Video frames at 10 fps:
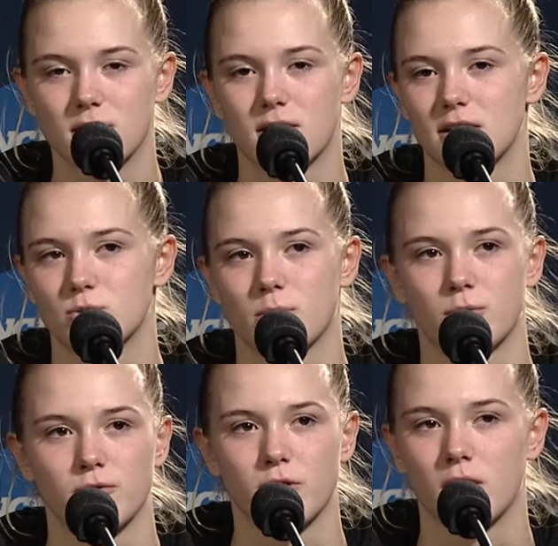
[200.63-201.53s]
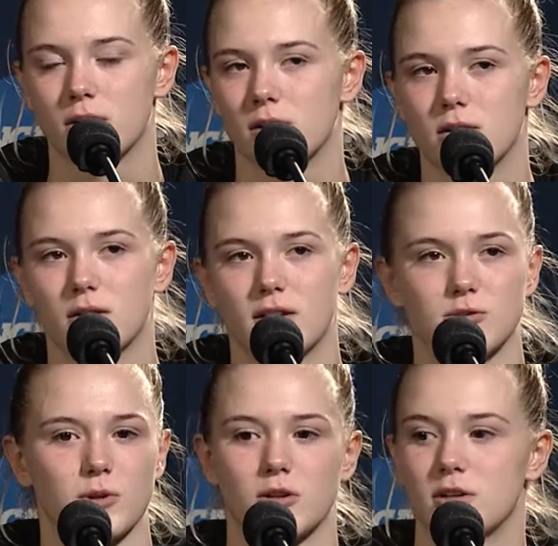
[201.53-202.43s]
the things we improved on, the
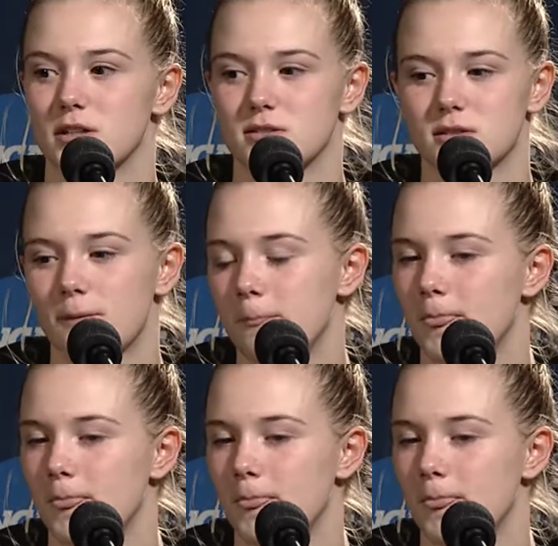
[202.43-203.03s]
things we learned as